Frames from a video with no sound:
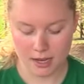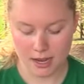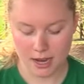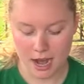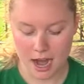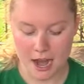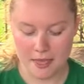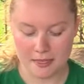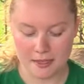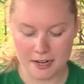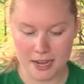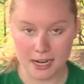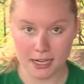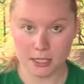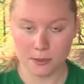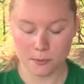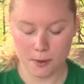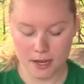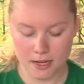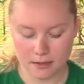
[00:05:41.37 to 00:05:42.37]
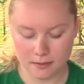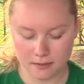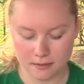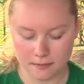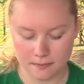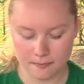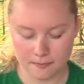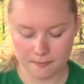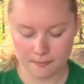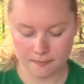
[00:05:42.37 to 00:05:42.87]
and the next one,
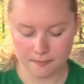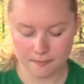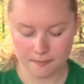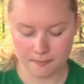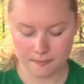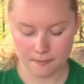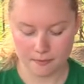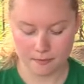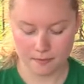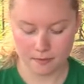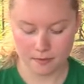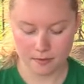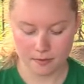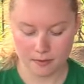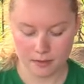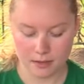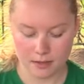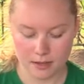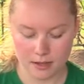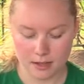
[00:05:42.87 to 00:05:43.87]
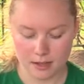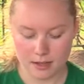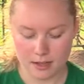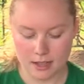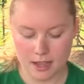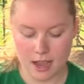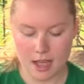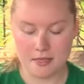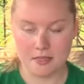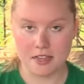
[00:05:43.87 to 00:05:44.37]

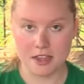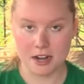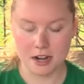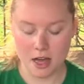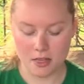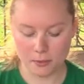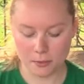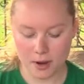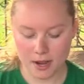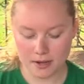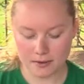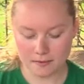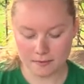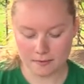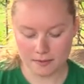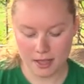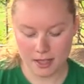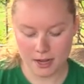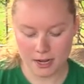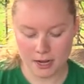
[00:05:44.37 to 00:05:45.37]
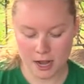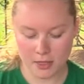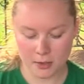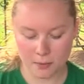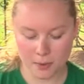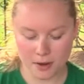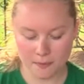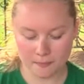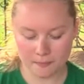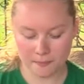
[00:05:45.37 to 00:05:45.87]
and then another one, and another
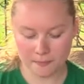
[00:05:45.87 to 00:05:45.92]
one.